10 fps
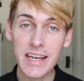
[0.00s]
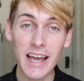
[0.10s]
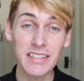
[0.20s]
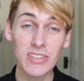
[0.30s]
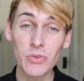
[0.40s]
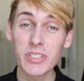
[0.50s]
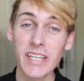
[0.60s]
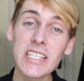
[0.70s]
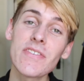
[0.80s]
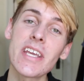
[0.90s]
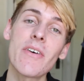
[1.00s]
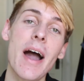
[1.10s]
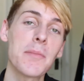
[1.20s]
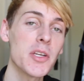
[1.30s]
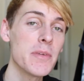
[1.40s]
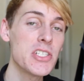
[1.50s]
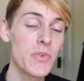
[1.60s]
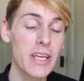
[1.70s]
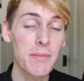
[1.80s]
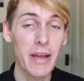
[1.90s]
Hey guys, so in today's video I'm going to be
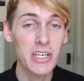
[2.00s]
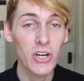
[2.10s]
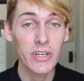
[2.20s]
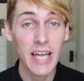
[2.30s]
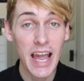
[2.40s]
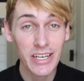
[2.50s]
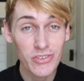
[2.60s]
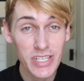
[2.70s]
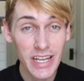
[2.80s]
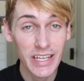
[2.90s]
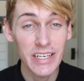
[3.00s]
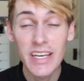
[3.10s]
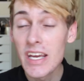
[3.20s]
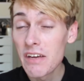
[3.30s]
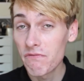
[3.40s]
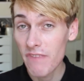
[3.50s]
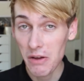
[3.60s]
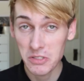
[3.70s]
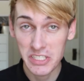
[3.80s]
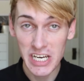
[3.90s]
doing my current Accutane
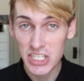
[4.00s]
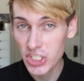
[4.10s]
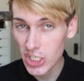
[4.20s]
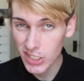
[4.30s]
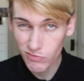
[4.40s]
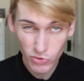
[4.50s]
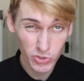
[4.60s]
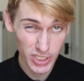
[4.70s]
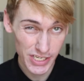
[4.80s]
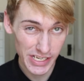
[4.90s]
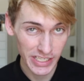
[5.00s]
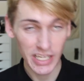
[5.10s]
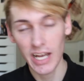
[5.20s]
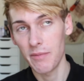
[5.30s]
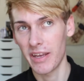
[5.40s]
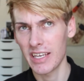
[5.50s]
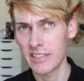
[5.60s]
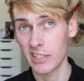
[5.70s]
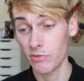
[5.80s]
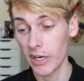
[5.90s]
foundation routine. I guess
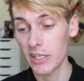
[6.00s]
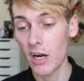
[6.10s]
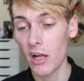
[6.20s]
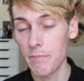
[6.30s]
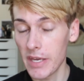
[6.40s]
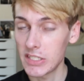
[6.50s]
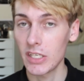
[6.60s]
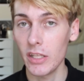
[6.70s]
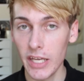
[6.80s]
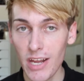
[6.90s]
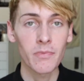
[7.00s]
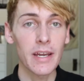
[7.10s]
that's what I'd call it basically.